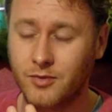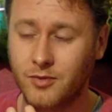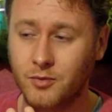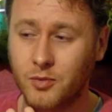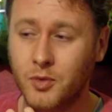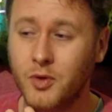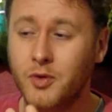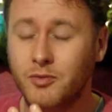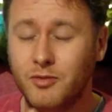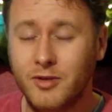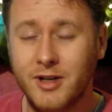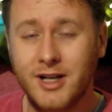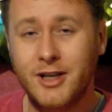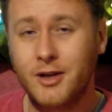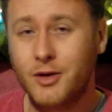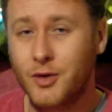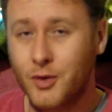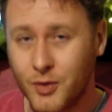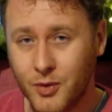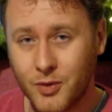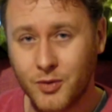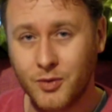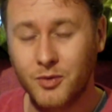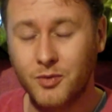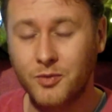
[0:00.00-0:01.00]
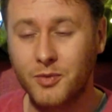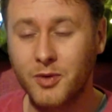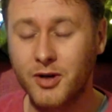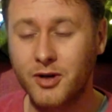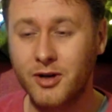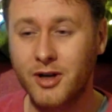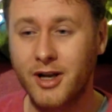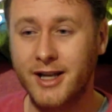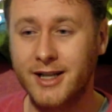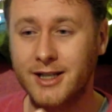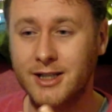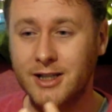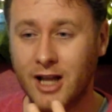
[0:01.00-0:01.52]
really cool.
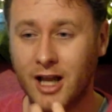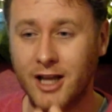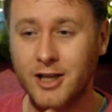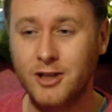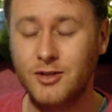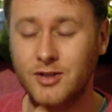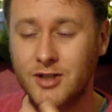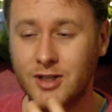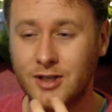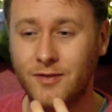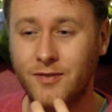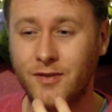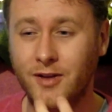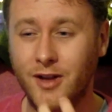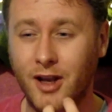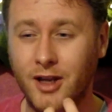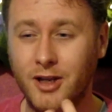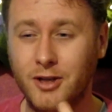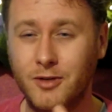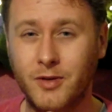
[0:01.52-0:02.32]
You did feel like